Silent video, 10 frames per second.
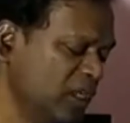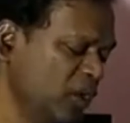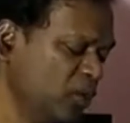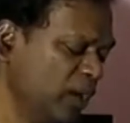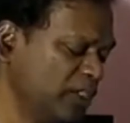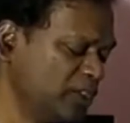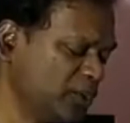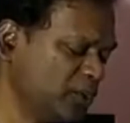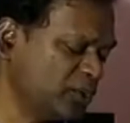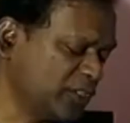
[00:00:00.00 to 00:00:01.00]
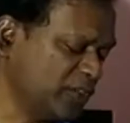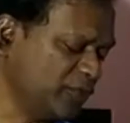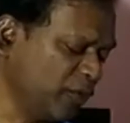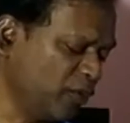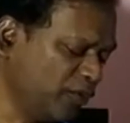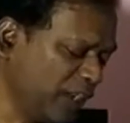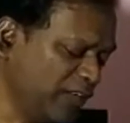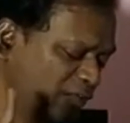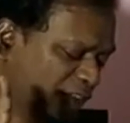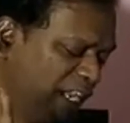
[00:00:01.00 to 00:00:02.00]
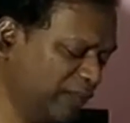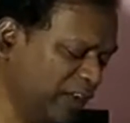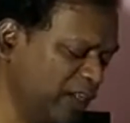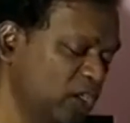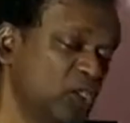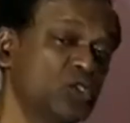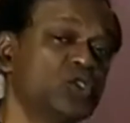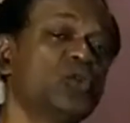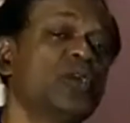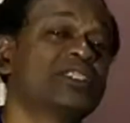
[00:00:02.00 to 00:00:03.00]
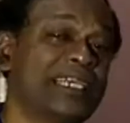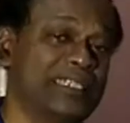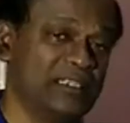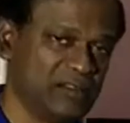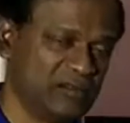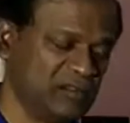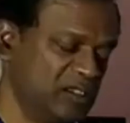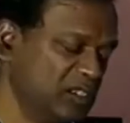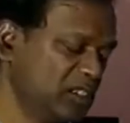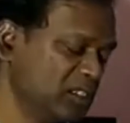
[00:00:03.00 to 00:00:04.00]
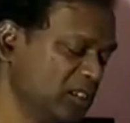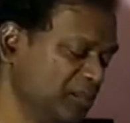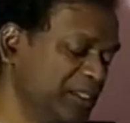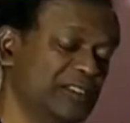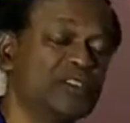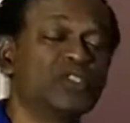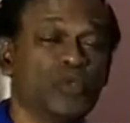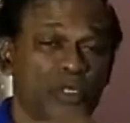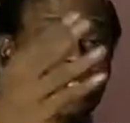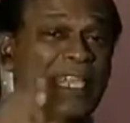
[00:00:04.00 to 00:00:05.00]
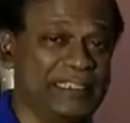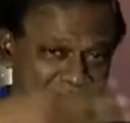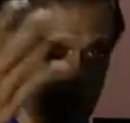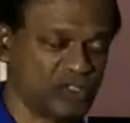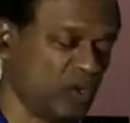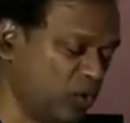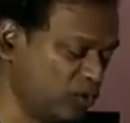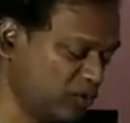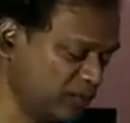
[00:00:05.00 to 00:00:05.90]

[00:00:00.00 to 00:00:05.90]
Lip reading: 1, 2, 3, 4, 5. 5 were suicidal. In suicide souls.